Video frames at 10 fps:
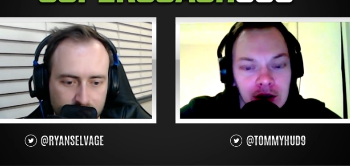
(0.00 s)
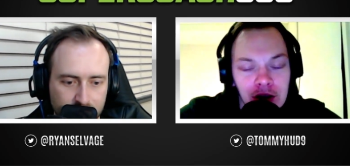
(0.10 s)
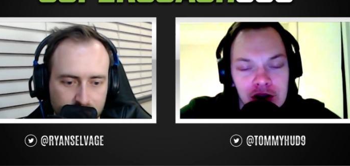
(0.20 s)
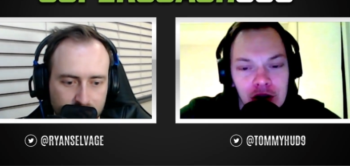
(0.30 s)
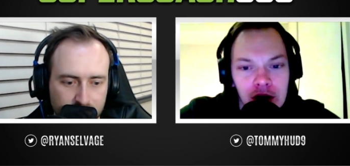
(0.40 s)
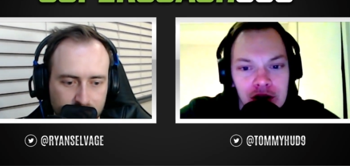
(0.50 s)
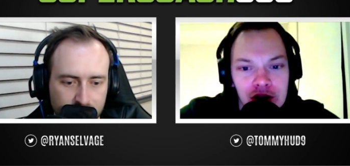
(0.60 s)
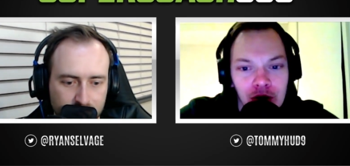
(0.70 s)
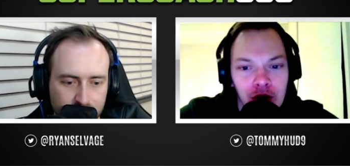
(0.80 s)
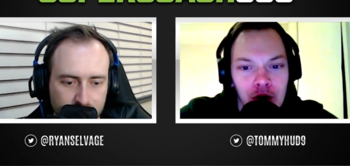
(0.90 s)
Speaker 1: you know, the Tigers
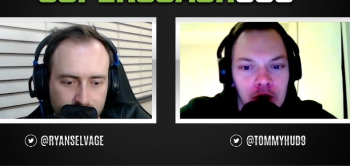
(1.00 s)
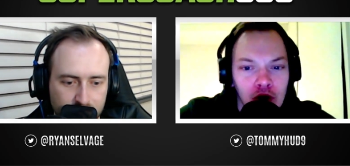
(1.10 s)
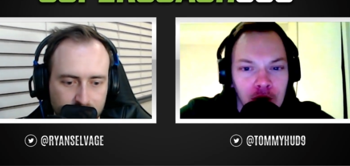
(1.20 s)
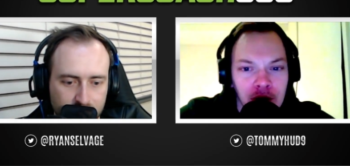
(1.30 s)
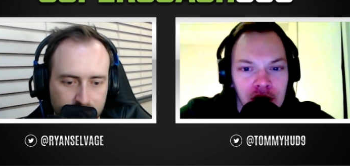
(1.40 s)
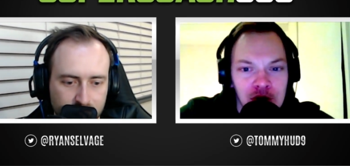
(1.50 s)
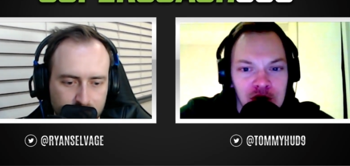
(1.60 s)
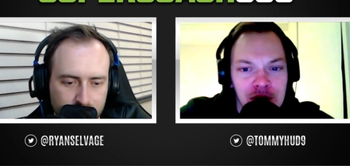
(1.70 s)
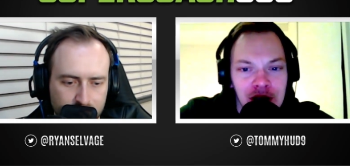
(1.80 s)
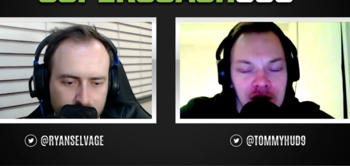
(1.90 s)
scored 34 against
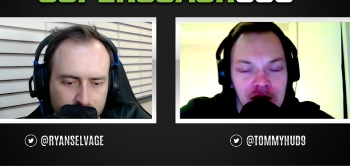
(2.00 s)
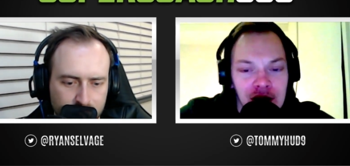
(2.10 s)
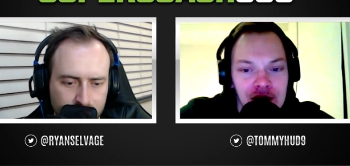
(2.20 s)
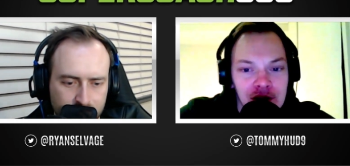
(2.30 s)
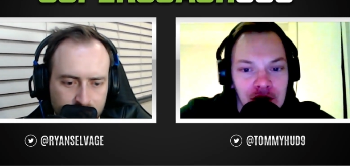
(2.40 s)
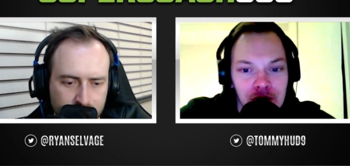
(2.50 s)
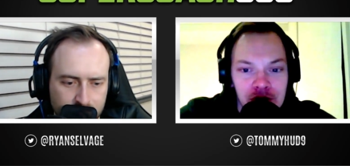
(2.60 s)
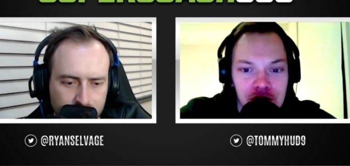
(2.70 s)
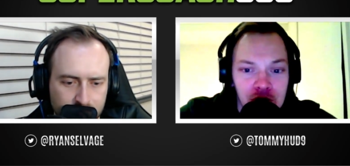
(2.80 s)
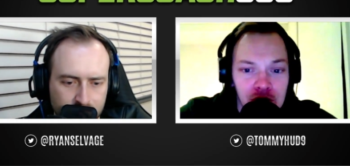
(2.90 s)
Brisbane the other day, so the
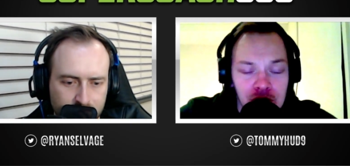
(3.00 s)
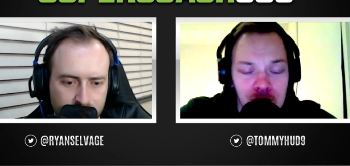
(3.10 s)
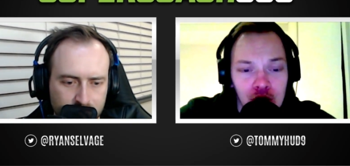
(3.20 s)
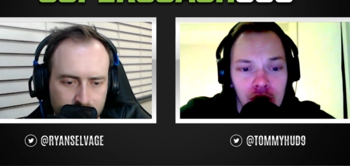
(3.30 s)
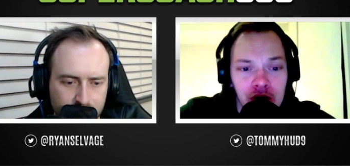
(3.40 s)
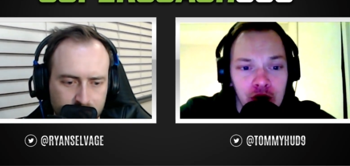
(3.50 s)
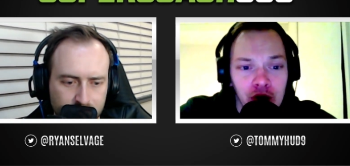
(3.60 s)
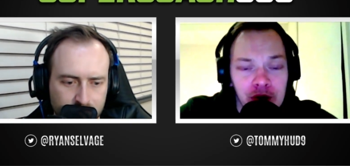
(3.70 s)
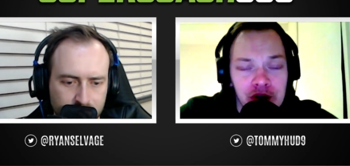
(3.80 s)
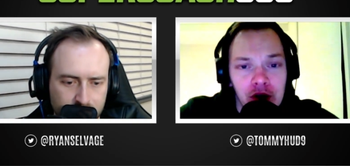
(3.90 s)
Roosters could put on a
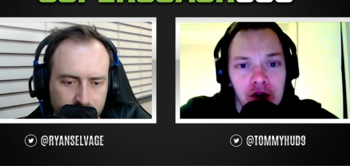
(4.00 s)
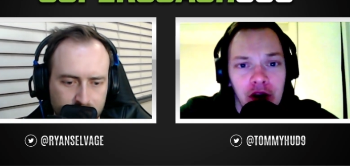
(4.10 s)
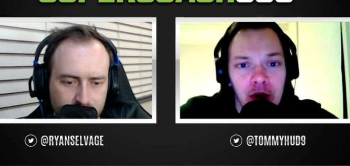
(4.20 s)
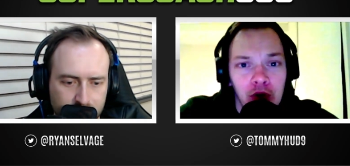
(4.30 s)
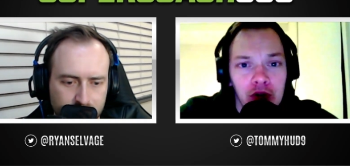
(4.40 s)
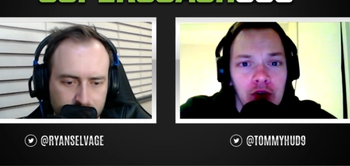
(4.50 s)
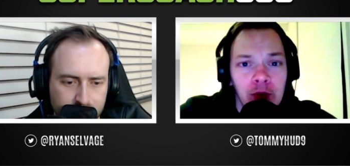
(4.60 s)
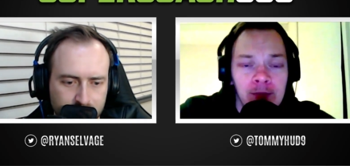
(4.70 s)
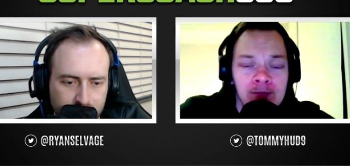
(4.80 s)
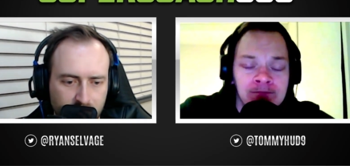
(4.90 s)
score themselves if they wanted
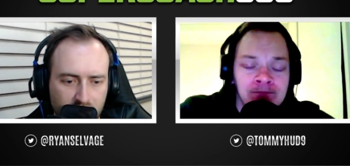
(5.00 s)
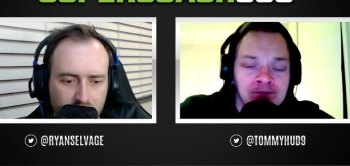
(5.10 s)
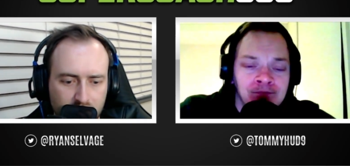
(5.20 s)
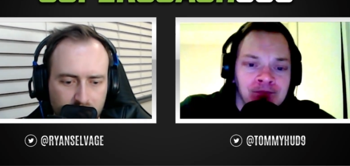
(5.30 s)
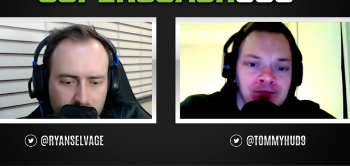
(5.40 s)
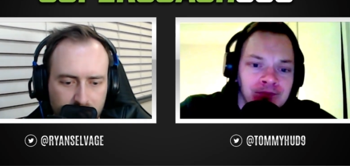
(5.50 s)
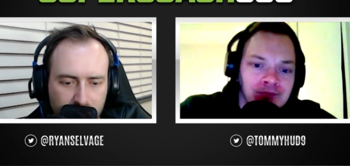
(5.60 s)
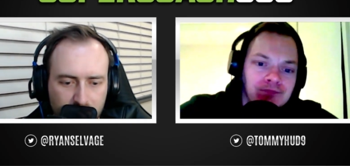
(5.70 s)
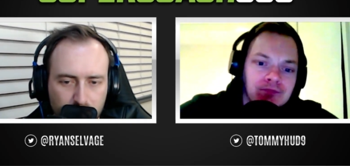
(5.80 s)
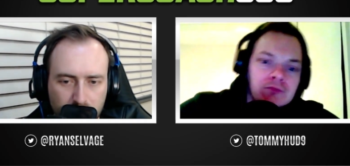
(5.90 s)
to.
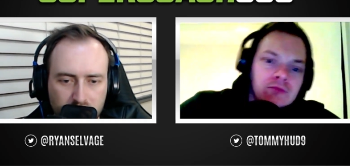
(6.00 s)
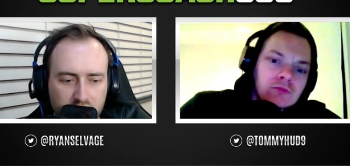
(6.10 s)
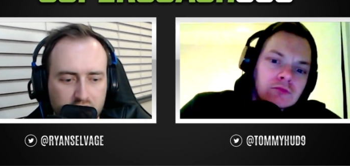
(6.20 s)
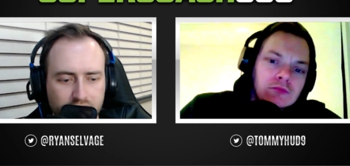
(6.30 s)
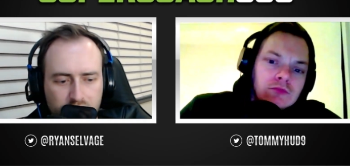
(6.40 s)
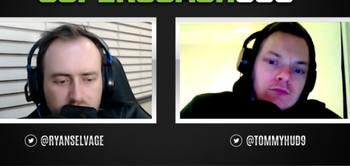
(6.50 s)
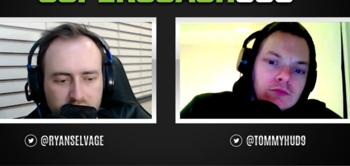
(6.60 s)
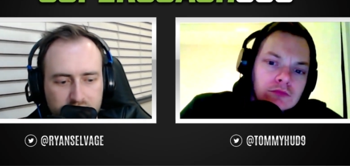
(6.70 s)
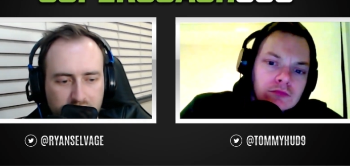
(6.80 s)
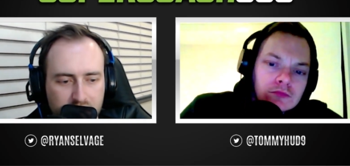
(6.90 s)
Speaker 2: They could, and if you're
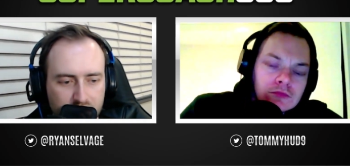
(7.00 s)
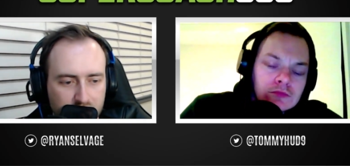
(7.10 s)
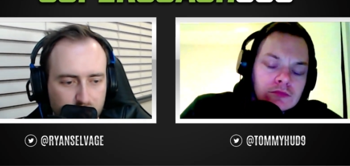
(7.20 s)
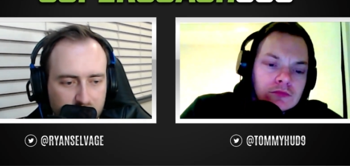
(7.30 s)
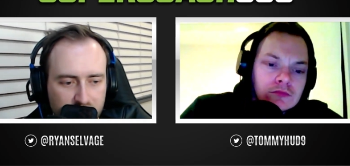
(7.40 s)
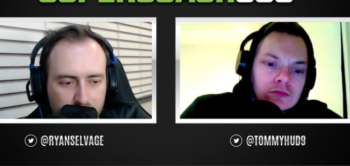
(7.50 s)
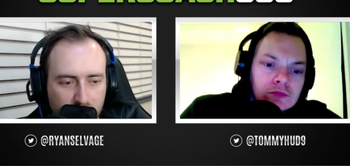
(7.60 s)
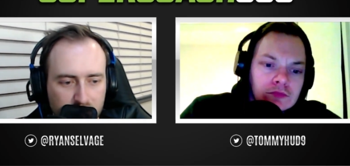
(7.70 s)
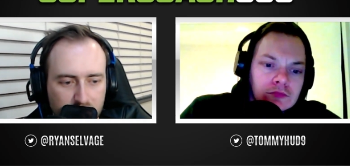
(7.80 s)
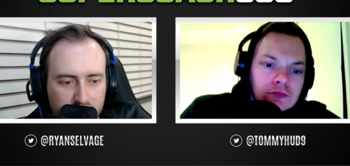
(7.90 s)
looking later in the week, you're
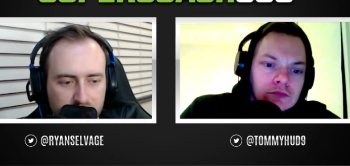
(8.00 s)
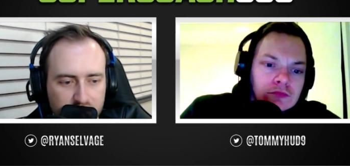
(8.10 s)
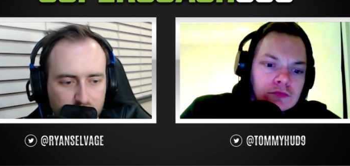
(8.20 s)
probably looking